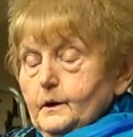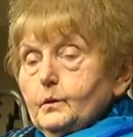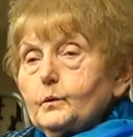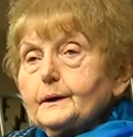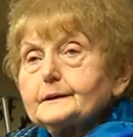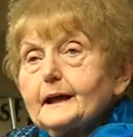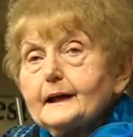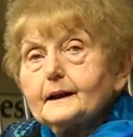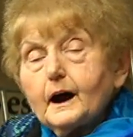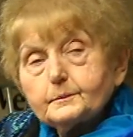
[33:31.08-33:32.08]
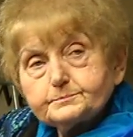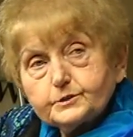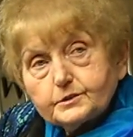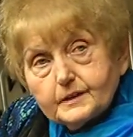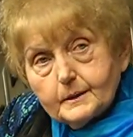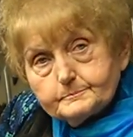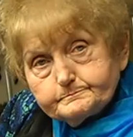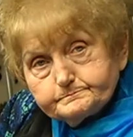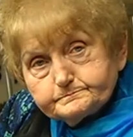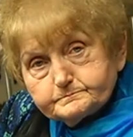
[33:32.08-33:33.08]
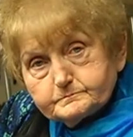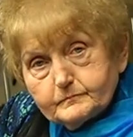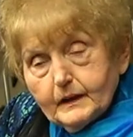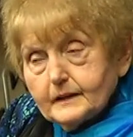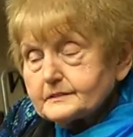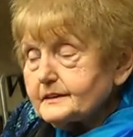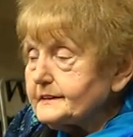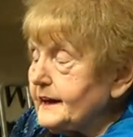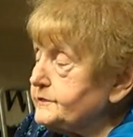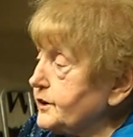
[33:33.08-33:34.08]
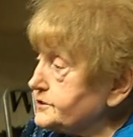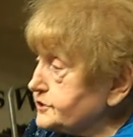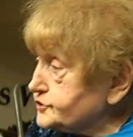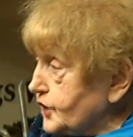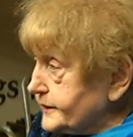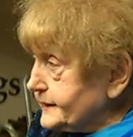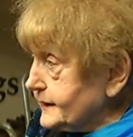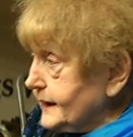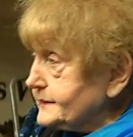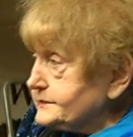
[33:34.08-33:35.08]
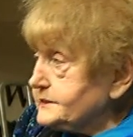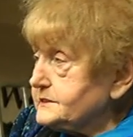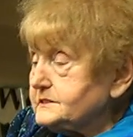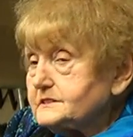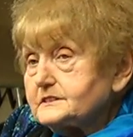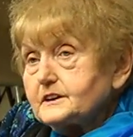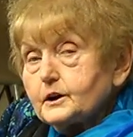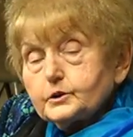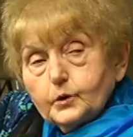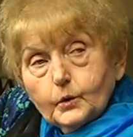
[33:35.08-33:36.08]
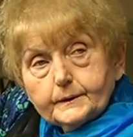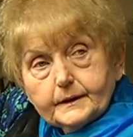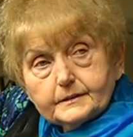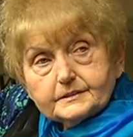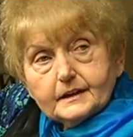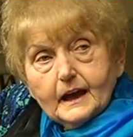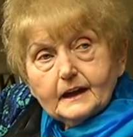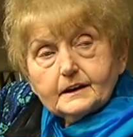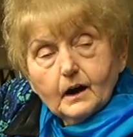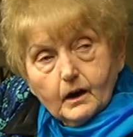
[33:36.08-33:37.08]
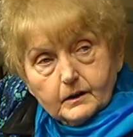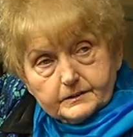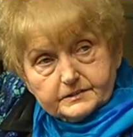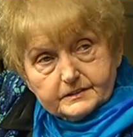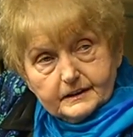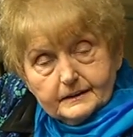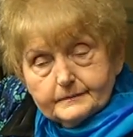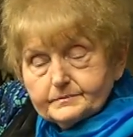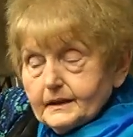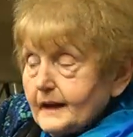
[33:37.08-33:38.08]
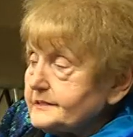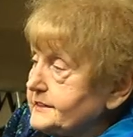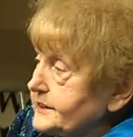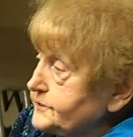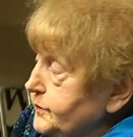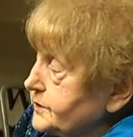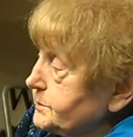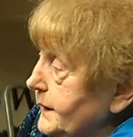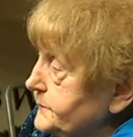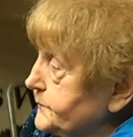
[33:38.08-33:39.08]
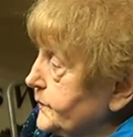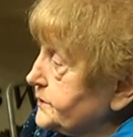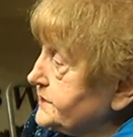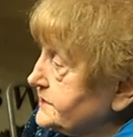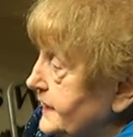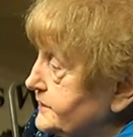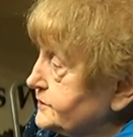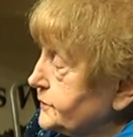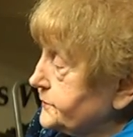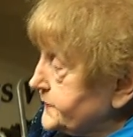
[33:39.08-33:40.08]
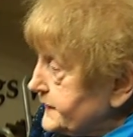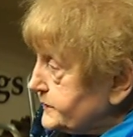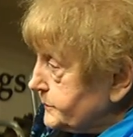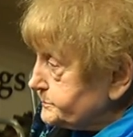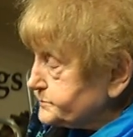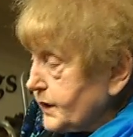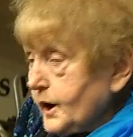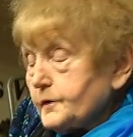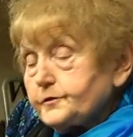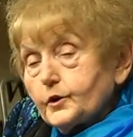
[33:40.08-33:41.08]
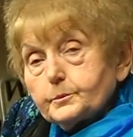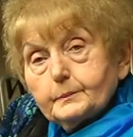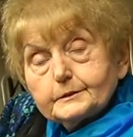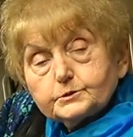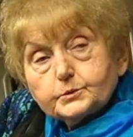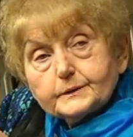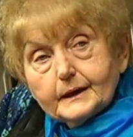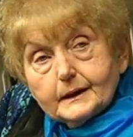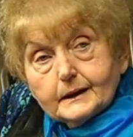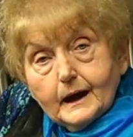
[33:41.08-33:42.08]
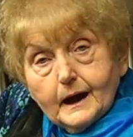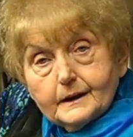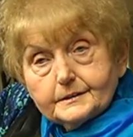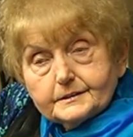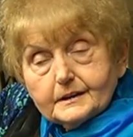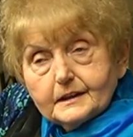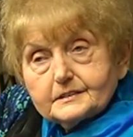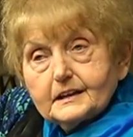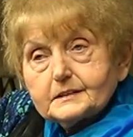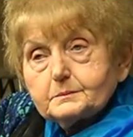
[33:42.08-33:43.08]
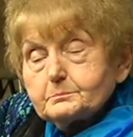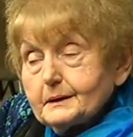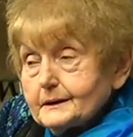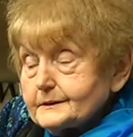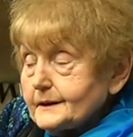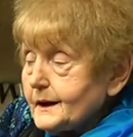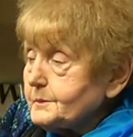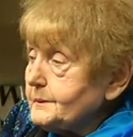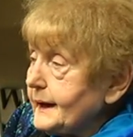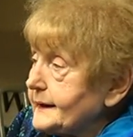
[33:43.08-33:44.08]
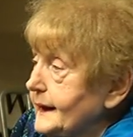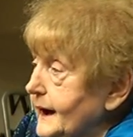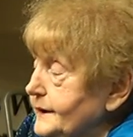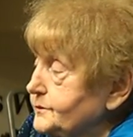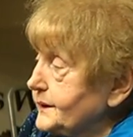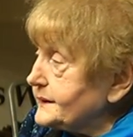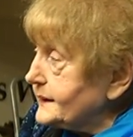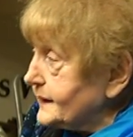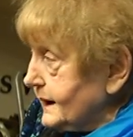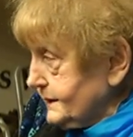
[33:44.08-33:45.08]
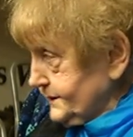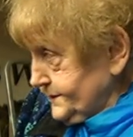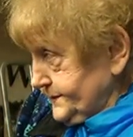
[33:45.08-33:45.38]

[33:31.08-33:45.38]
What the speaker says: We ran up to them. They gave us chocolate, cookies, and hugs. And this was my first taste of freedom. For me to realize that Miriam and I were alive,